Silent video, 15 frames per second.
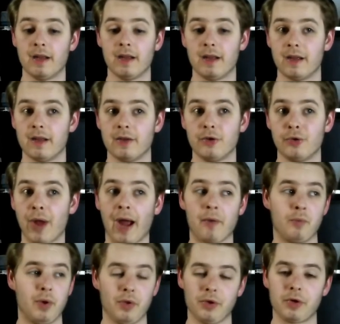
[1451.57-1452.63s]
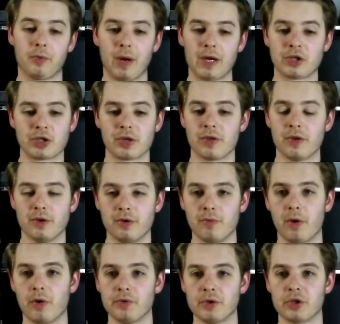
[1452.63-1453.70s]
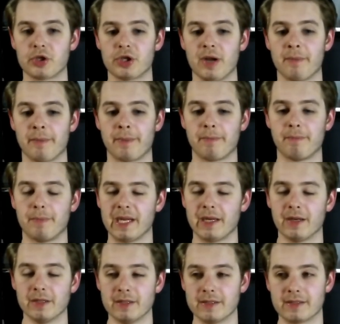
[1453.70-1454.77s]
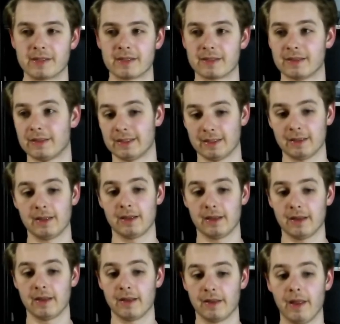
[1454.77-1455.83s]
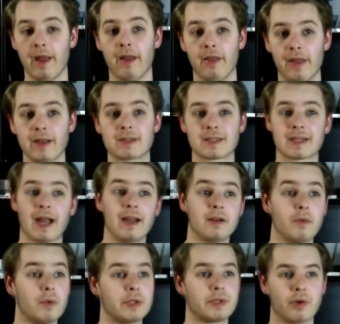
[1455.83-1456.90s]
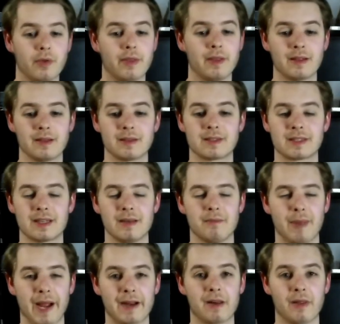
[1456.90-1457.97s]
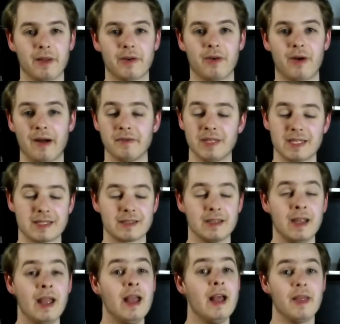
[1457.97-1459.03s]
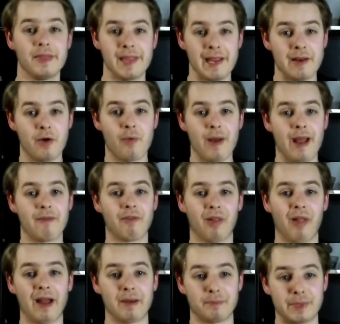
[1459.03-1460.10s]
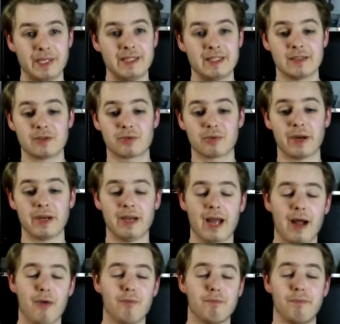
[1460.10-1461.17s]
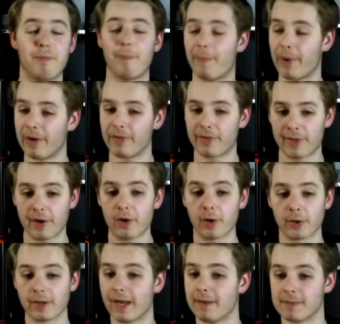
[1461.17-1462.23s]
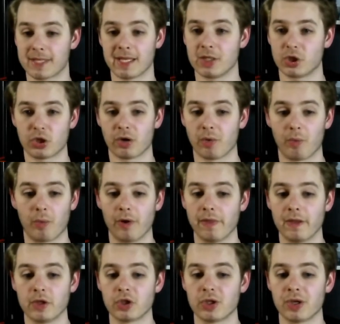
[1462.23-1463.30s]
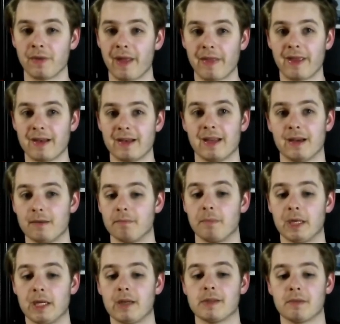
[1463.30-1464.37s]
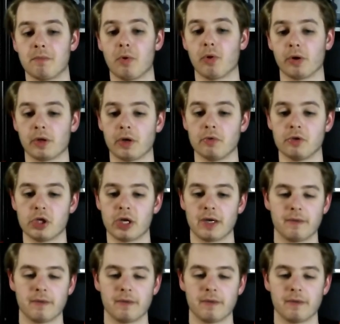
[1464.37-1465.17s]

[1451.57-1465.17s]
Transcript: you got to really question the new ownership because that's kind of what's holding this team back a little. Obviously, they don't have a lot of pieces right now, but there are games they should have won this year that they didn't because of poor coaching.